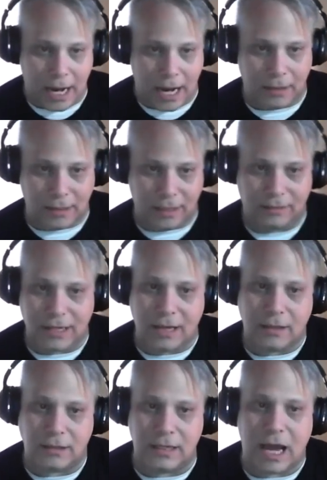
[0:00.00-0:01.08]
And they
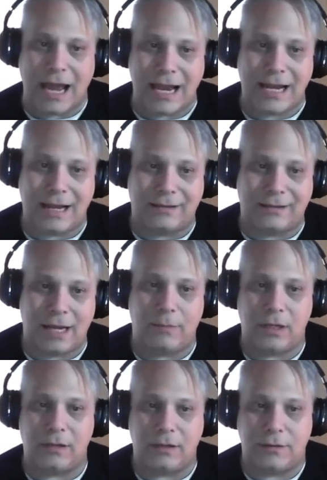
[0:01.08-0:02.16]
said the IASM
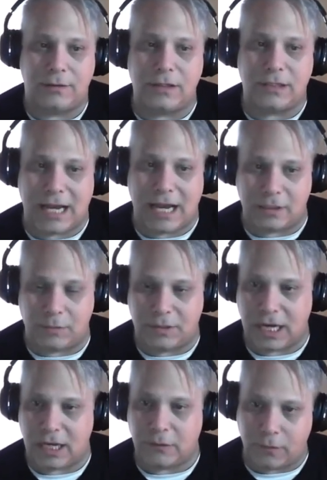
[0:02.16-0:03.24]
in enthusiasm
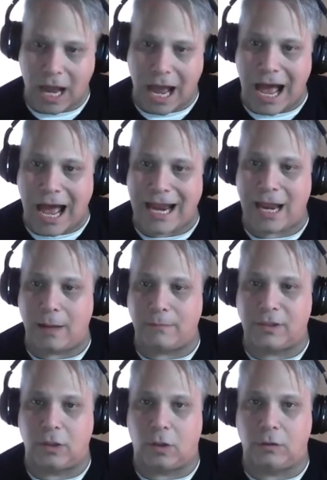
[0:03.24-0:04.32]
stands for I am
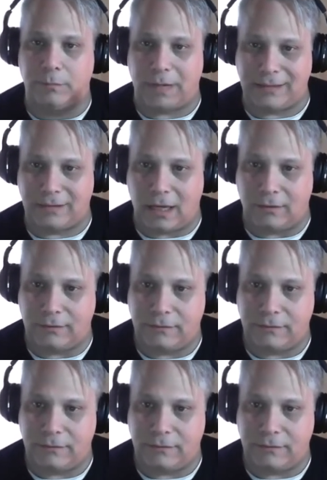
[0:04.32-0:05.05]
sold myself.